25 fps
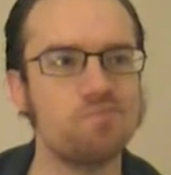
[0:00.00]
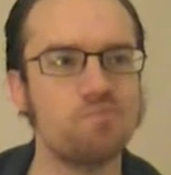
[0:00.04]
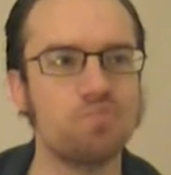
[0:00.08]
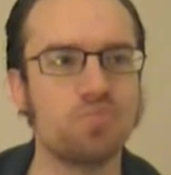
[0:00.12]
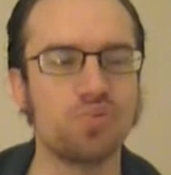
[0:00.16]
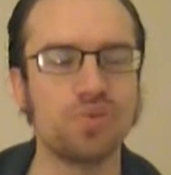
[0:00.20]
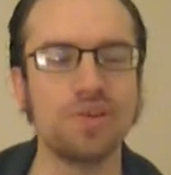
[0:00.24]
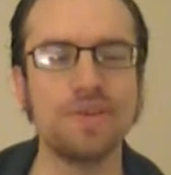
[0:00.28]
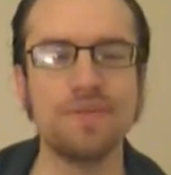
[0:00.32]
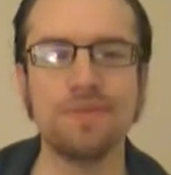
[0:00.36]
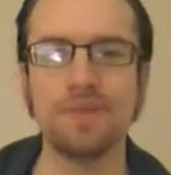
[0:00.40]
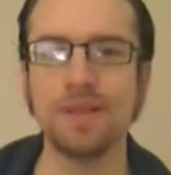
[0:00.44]

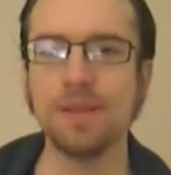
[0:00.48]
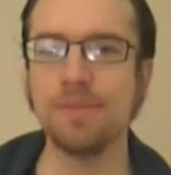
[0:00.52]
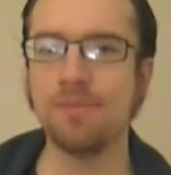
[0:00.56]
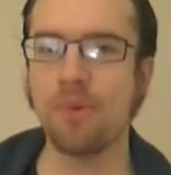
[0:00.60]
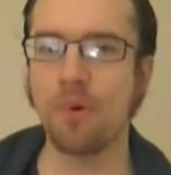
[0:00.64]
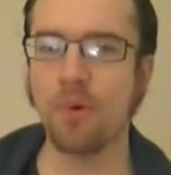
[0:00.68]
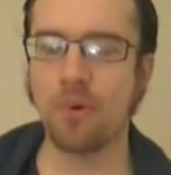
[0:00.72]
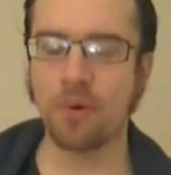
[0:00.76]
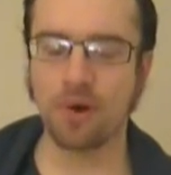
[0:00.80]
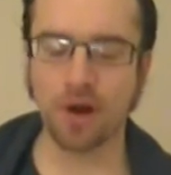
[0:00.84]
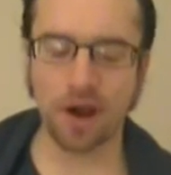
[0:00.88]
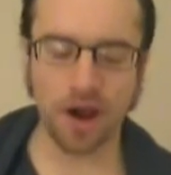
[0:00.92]
briefly
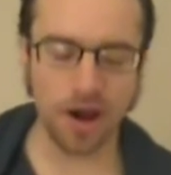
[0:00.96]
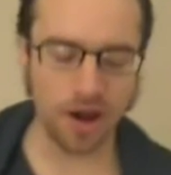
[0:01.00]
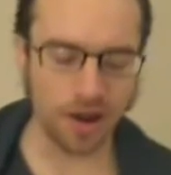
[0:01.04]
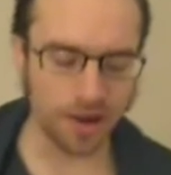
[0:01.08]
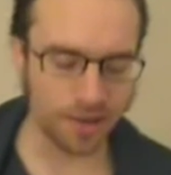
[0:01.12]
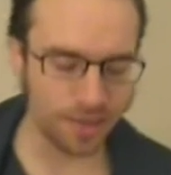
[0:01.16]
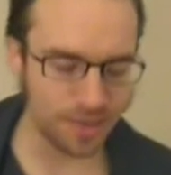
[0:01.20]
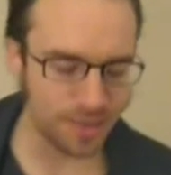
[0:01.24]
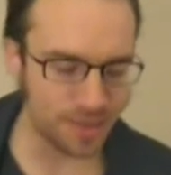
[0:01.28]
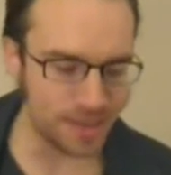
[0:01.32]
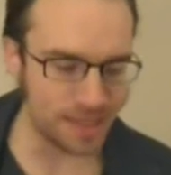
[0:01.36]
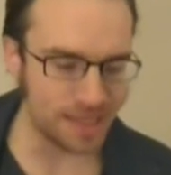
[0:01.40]
more
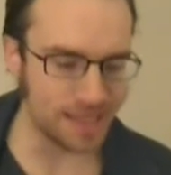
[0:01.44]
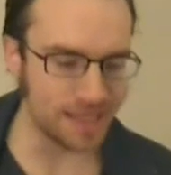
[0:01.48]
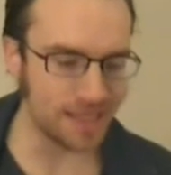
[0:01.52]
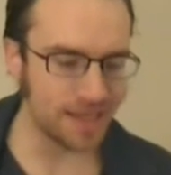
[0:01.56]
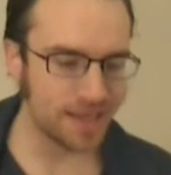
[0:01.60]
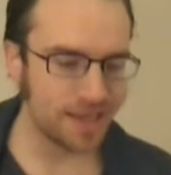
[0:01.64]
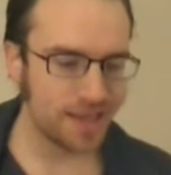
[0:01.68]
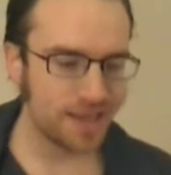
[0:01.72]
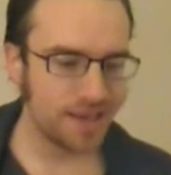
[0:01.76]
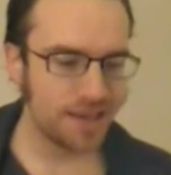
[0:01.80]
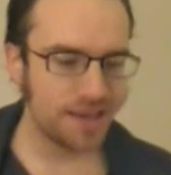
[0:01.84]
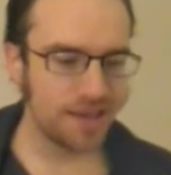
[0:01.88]
on the
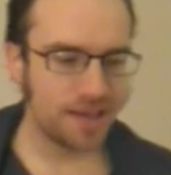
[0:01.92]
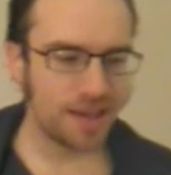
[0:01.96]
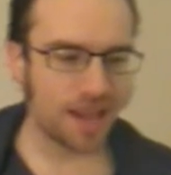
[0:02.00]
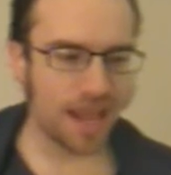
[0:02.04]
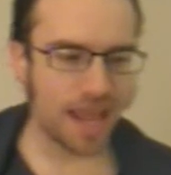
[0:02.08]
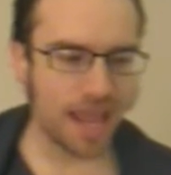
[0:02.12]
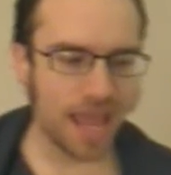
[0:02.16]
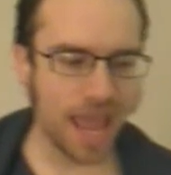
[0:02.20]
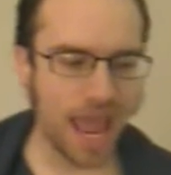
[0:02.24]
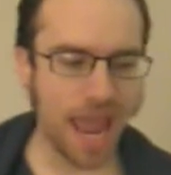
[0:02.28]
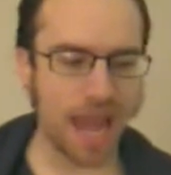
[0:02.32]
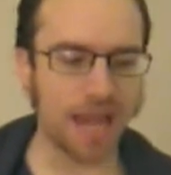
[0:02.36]

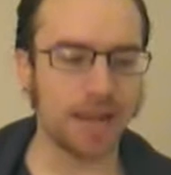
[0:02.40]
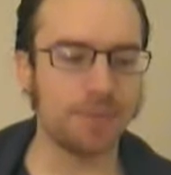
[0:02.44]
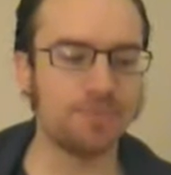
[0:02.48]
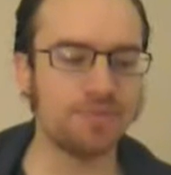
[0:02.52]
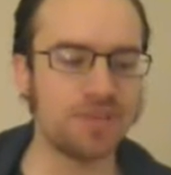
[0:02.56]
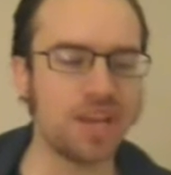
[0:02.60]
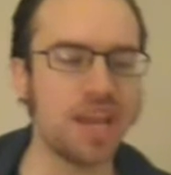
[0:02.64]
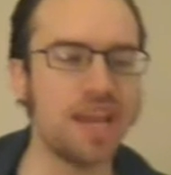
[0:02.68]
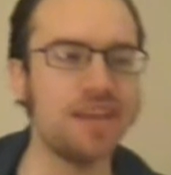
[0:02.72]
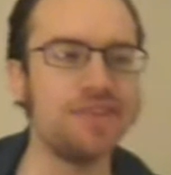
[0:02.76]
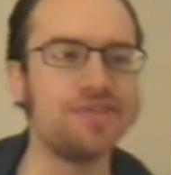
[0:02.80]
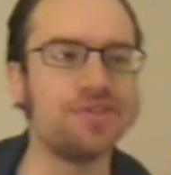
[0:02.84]

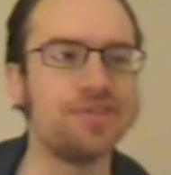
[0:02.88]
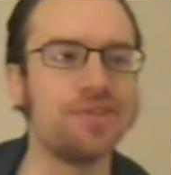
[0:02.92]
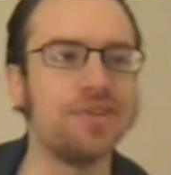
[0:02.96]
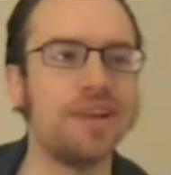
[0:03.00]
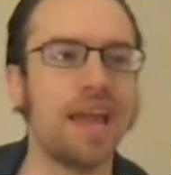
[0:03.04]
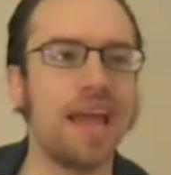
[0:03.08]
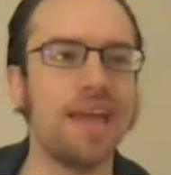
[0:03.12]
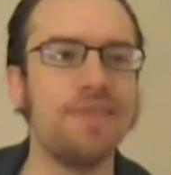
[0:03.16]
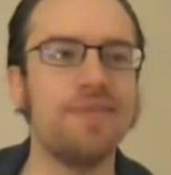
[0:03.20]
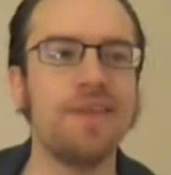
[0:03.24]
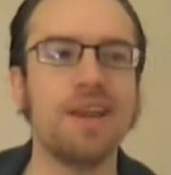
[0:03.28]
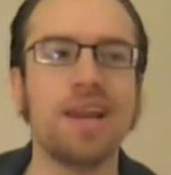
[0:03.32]
adaptation,
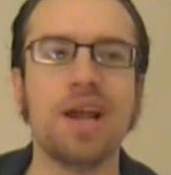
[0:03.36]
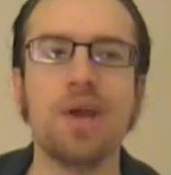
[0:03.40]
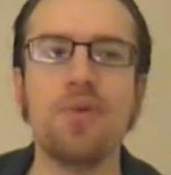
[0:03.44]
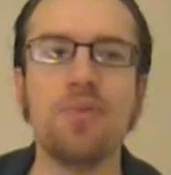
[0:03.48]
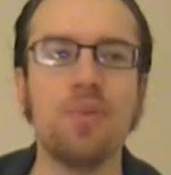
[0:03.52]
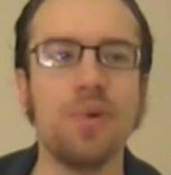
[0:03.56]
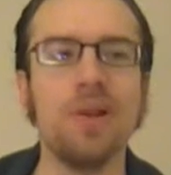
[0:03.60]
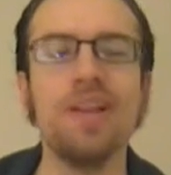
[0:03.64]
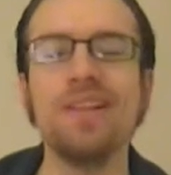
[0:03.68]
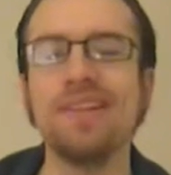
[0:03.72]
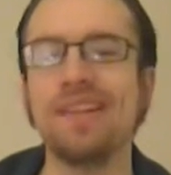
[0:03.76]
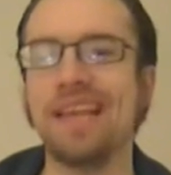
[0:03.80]
and then I
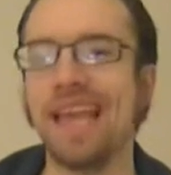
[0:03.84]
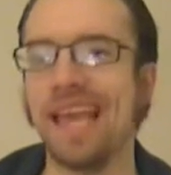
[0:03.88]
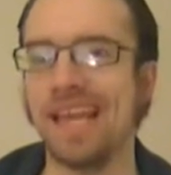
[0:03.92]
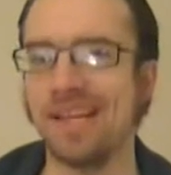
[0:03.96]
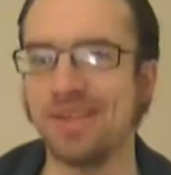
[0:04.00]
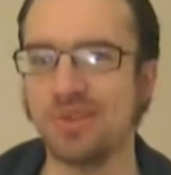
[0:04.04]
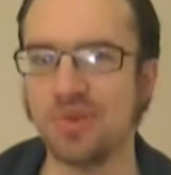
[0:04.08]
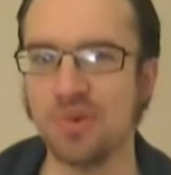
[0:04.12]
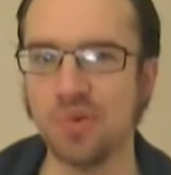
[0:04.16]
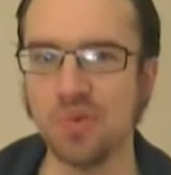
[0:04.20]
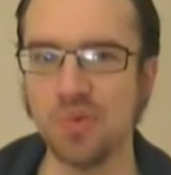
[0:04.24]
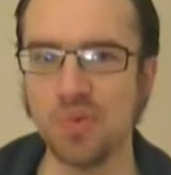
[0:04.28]
will
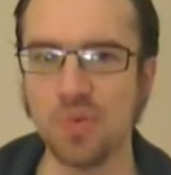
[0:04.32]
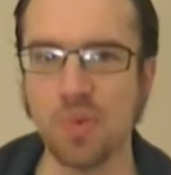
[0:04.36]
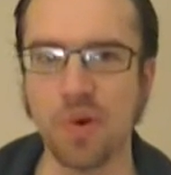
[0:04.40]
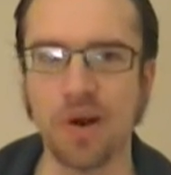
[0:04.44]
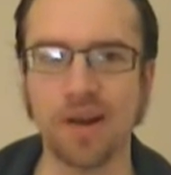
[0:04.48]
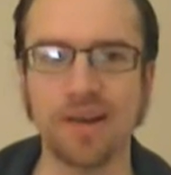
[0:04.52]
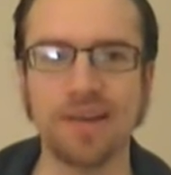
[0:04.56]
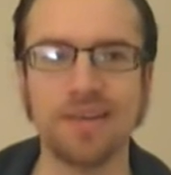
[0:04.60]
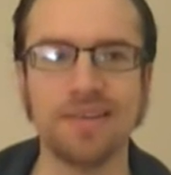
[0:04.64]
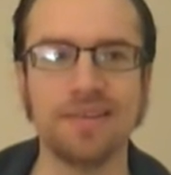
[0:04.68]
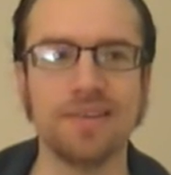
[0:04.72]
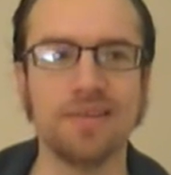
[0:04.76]
get to
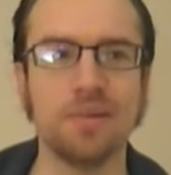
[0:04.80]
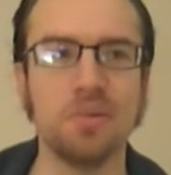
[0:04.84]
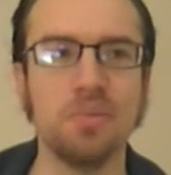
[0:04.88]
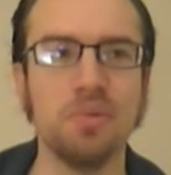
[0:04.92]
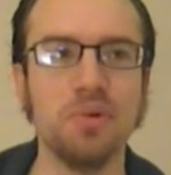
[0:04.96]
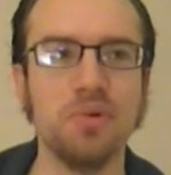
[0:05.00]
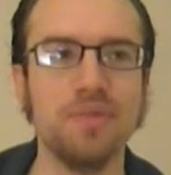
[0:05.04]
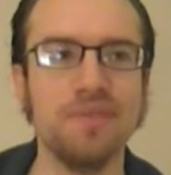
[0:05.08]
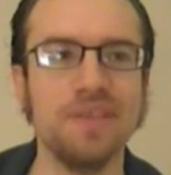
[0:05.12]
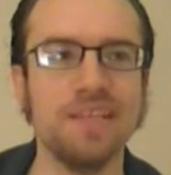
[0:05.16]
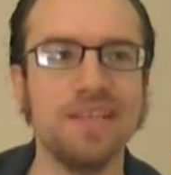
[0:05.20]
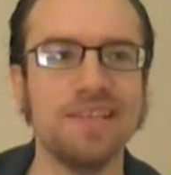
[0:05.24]
what the
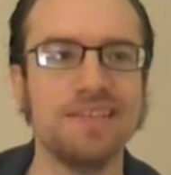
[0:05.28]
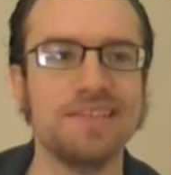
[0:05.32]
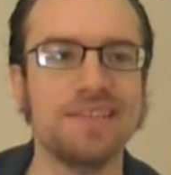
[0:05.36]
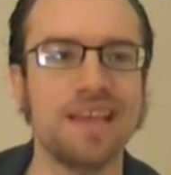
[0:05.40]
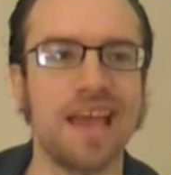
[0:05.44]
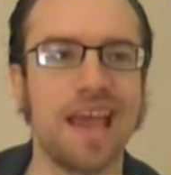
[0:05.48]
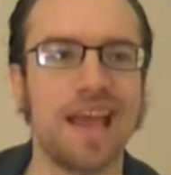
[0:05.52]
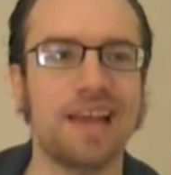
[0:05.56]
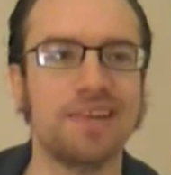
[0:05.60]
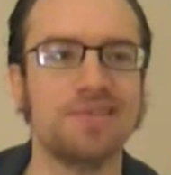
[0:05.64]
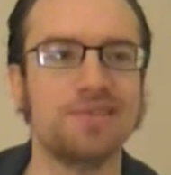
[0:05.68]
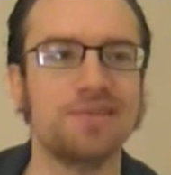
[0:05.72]
movie is
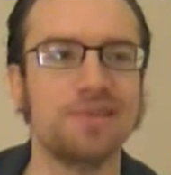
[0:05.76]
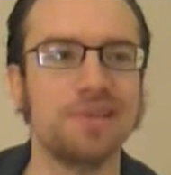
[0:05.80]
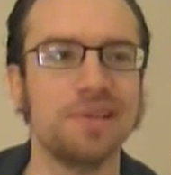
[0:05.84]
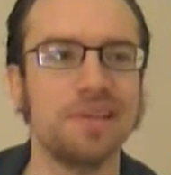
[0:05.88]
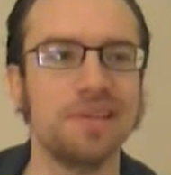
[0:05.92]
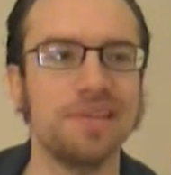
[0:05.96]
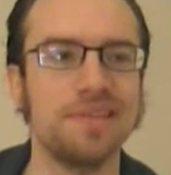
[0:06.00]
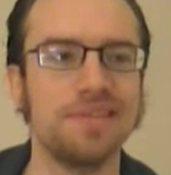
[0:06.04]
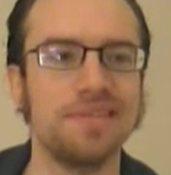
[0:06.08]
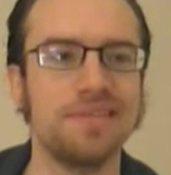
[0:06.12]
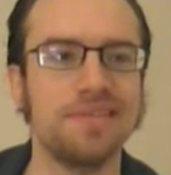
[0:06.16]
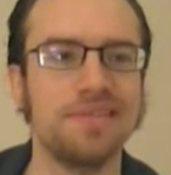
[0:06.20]

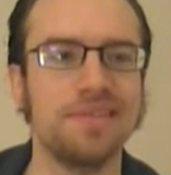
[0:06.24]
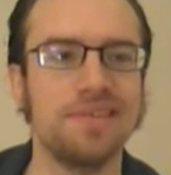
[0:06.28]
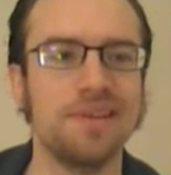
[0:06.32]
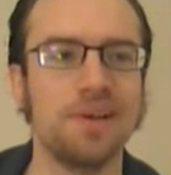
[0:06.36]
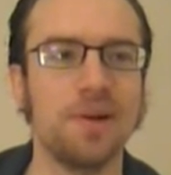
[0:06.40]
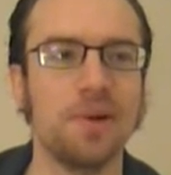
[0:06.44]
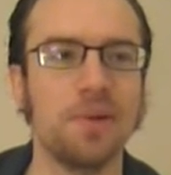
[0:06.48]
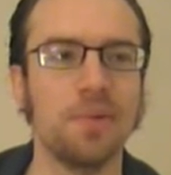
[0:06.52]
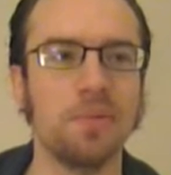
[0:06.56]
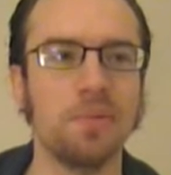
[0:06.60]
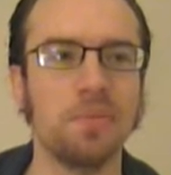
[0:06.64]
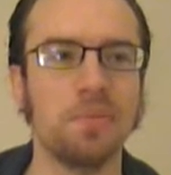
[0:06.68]
actually, you
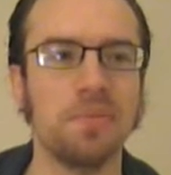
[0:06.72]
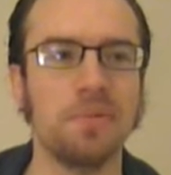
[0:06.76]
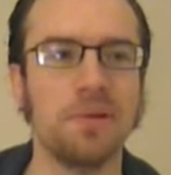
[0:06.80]
know,